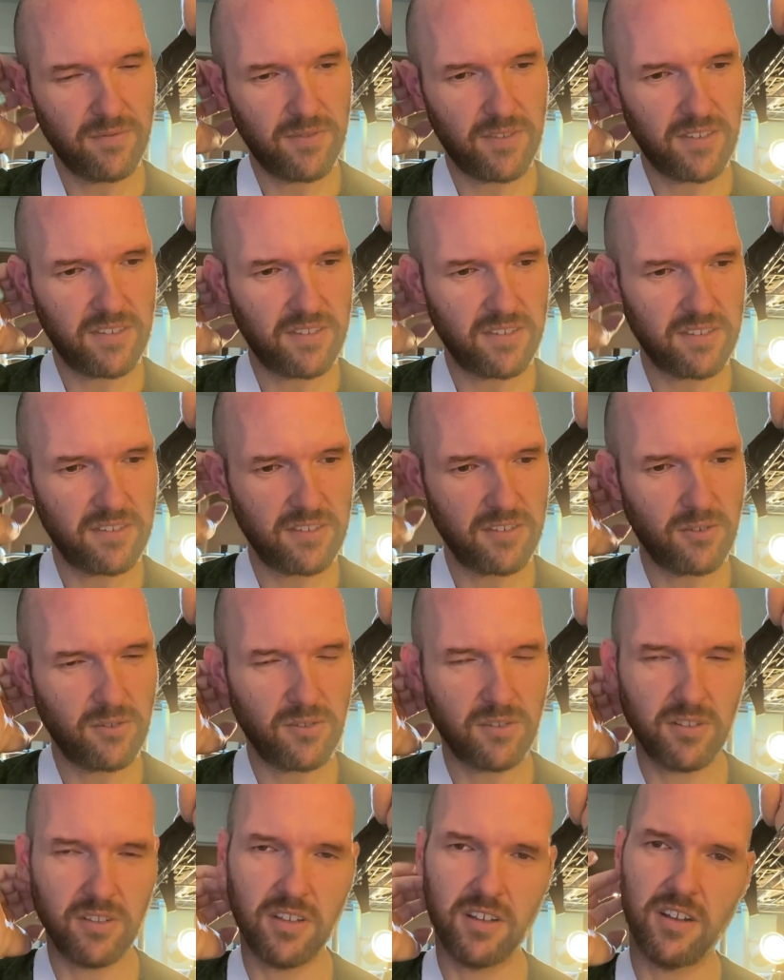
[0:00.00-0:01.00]
this as it goes
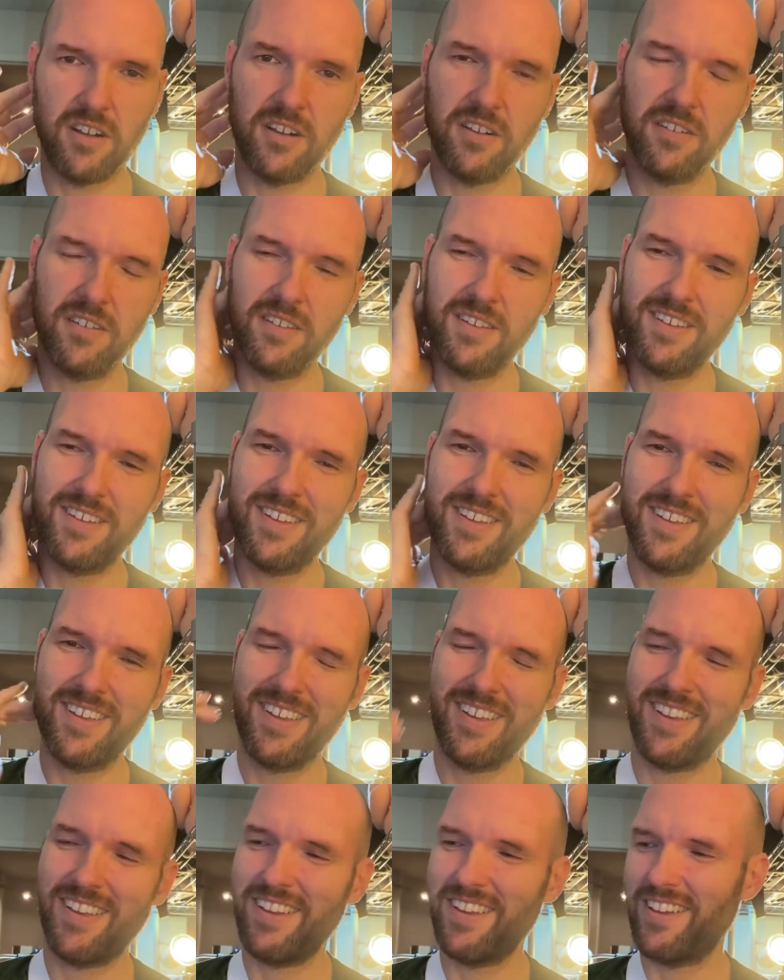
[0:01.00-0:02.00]
along.
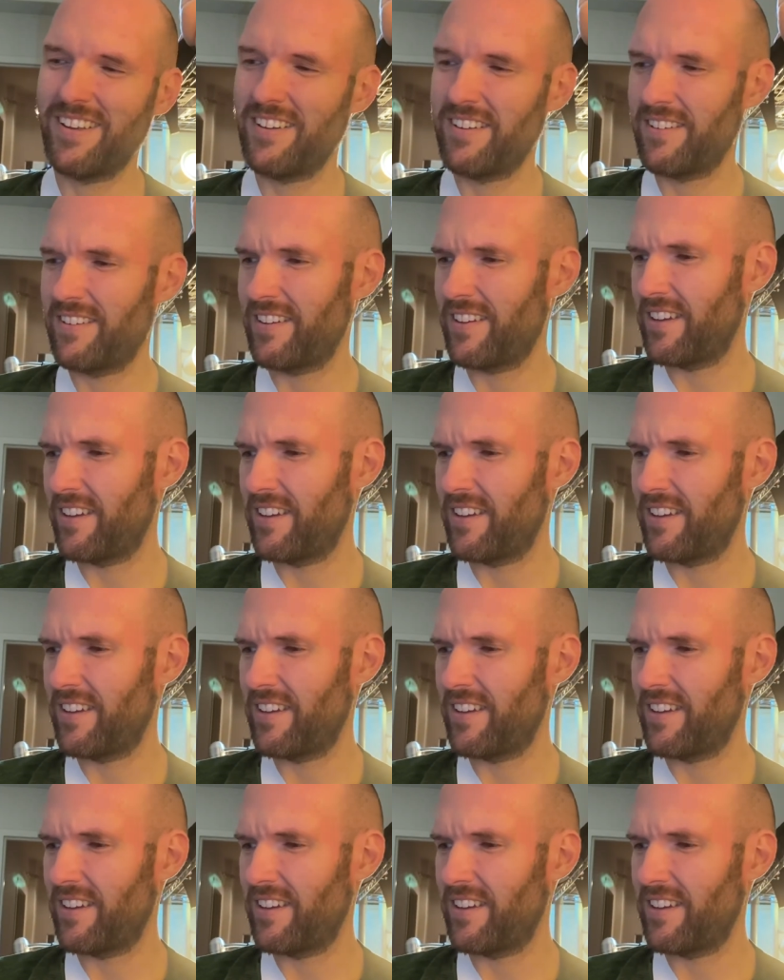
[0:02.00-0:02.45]
And